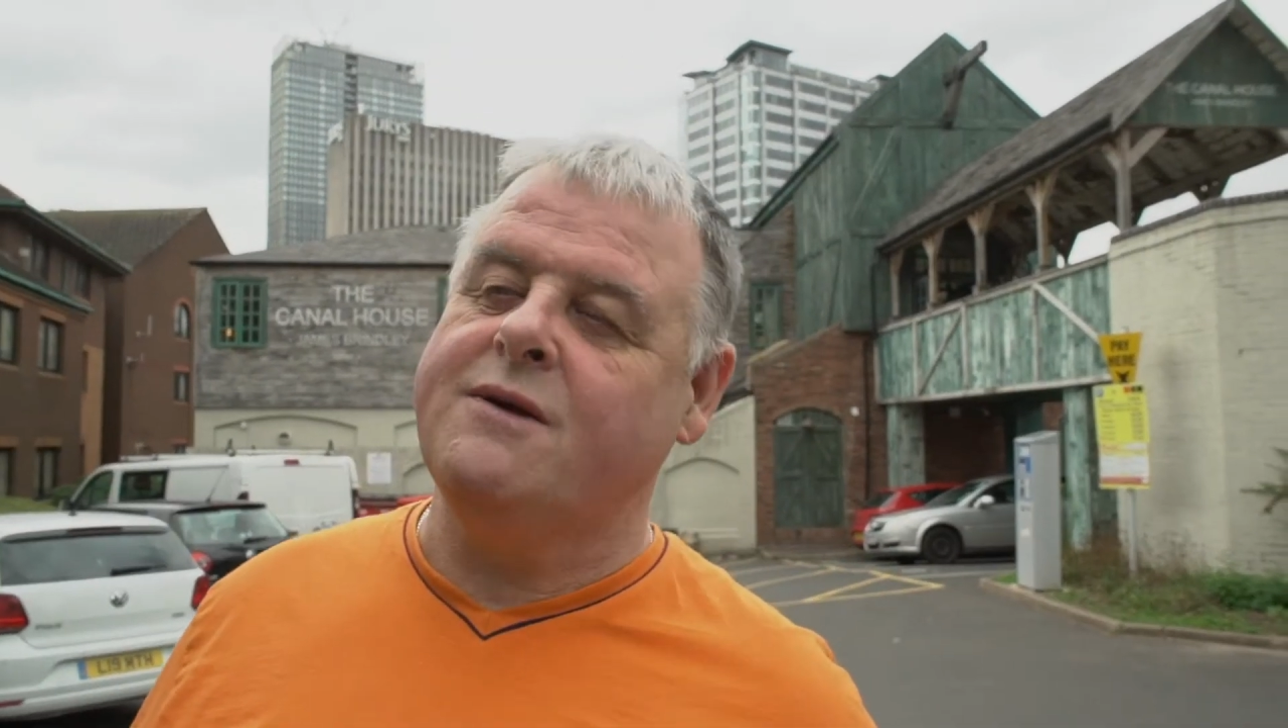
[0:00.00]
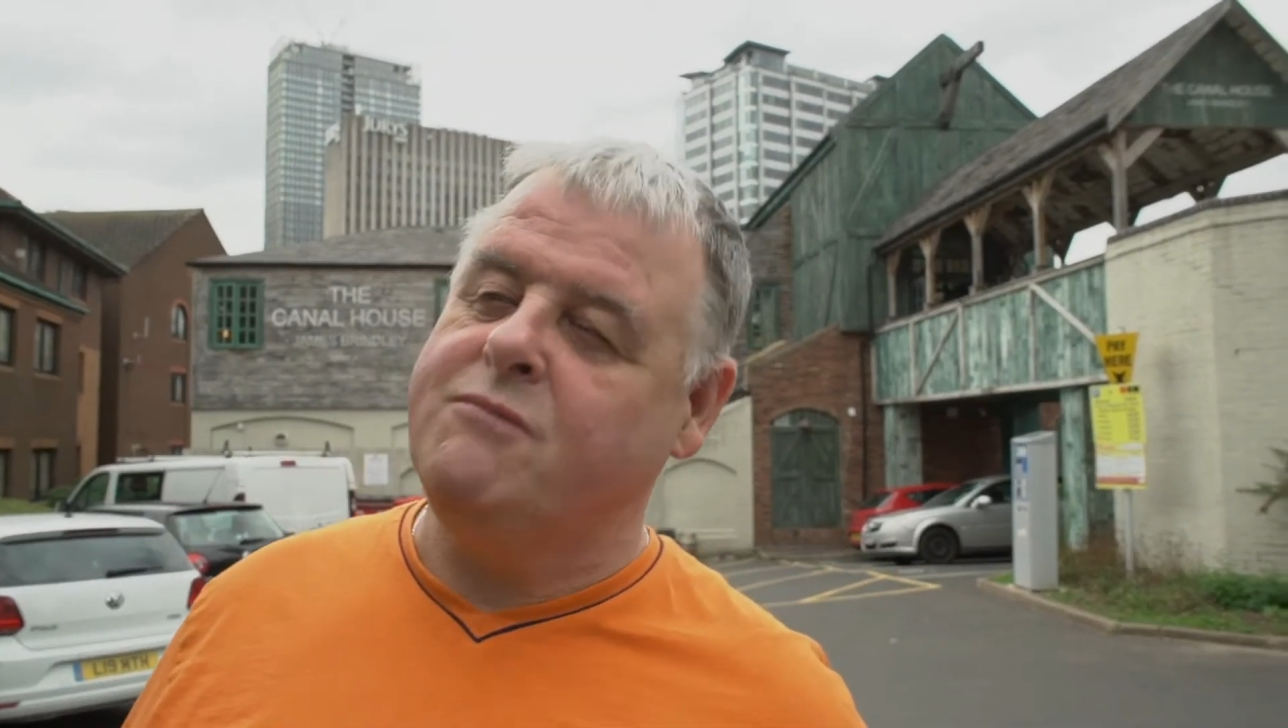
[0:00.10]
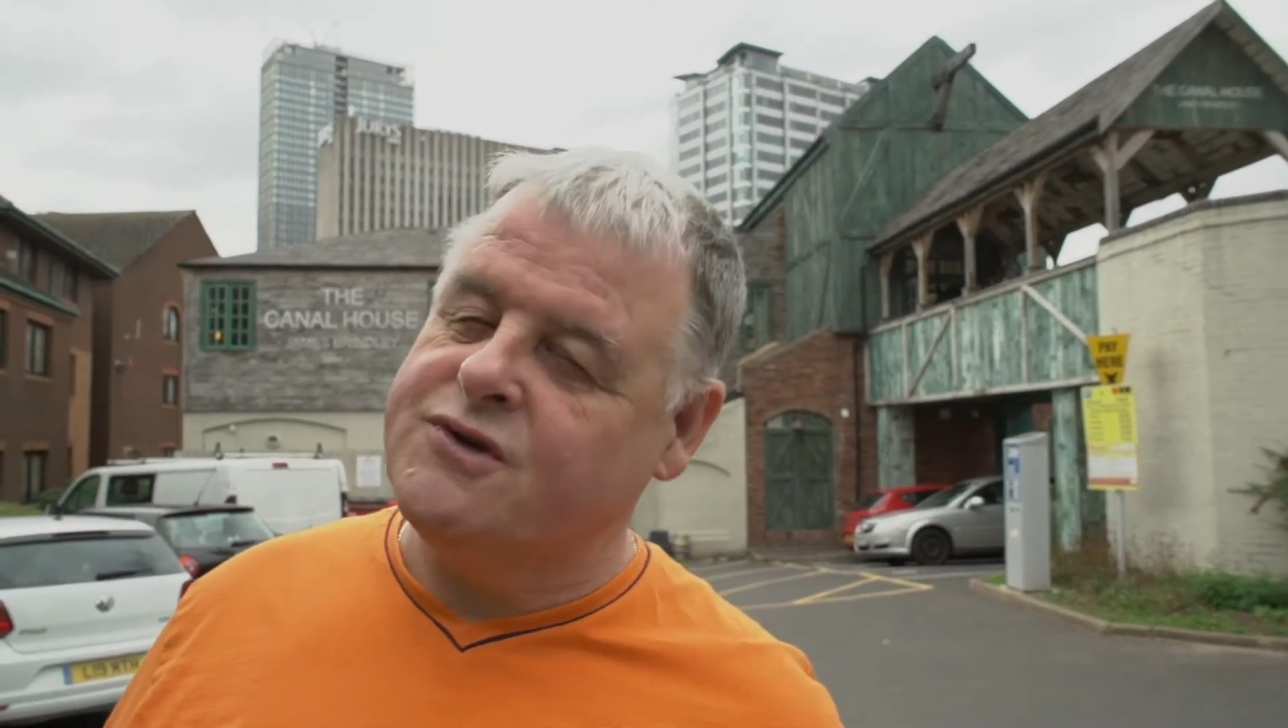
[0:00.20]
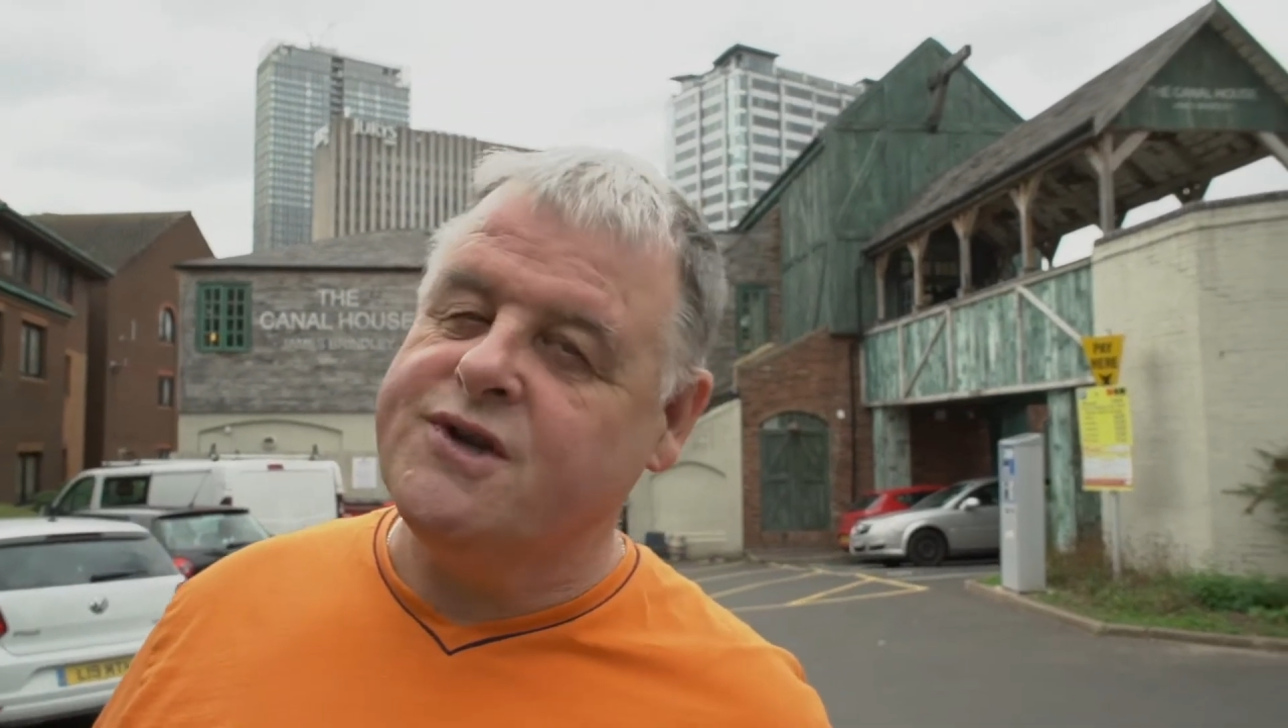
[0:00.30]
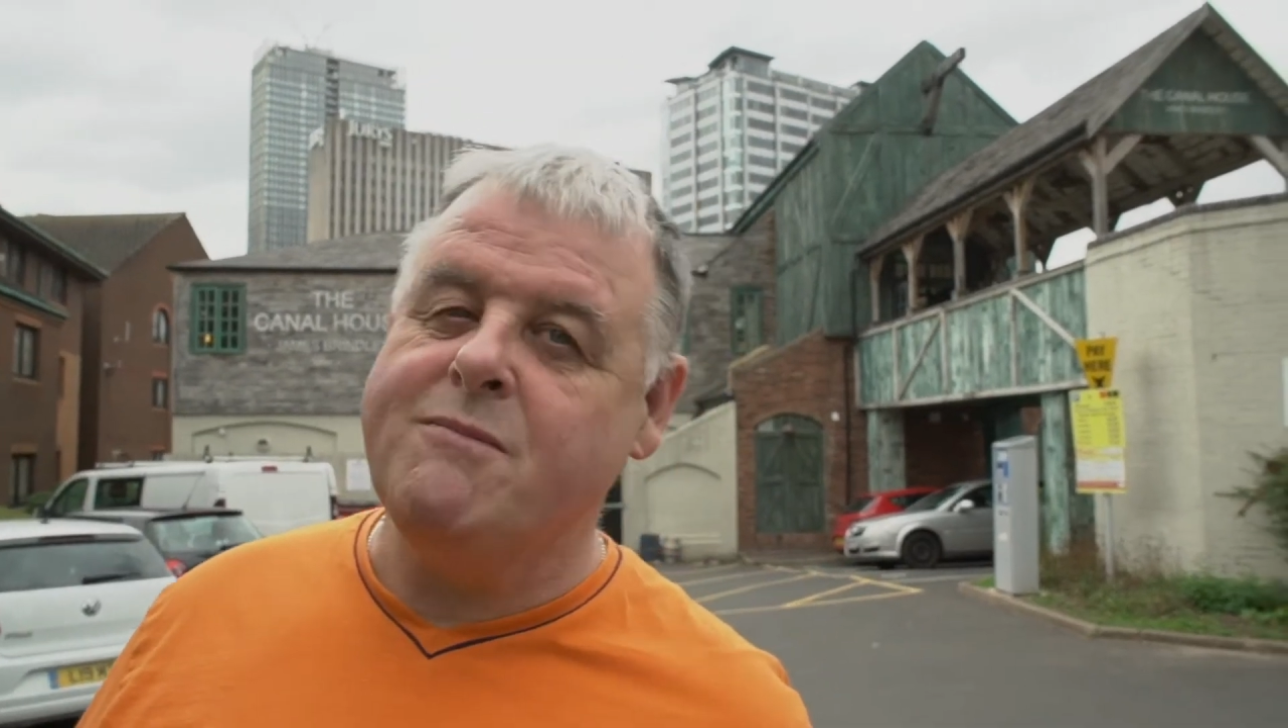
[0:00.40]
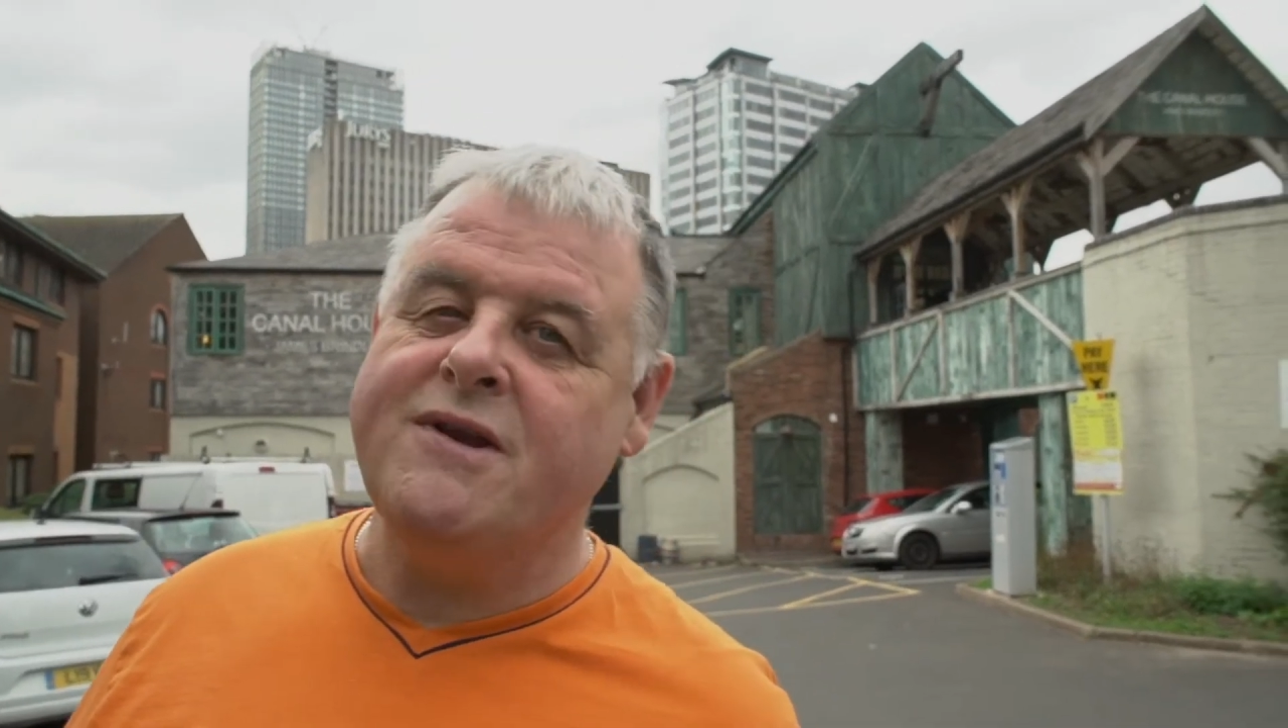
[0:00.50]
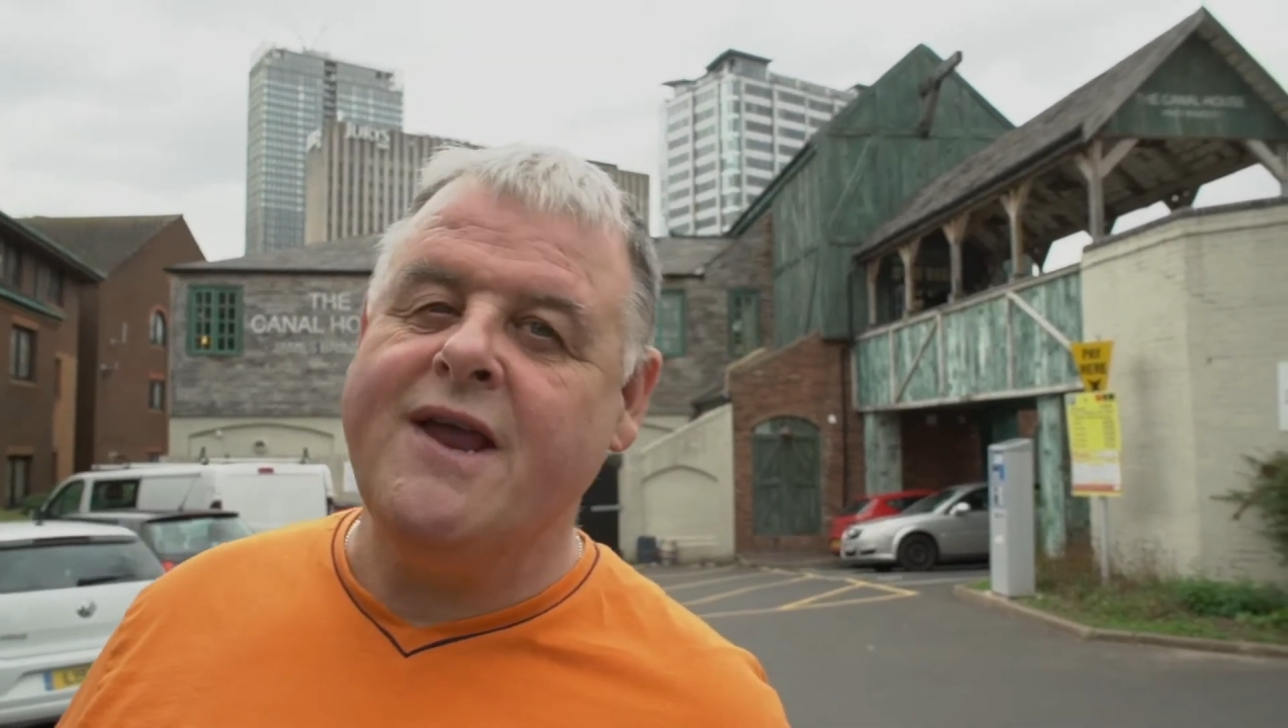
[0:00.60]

Museum in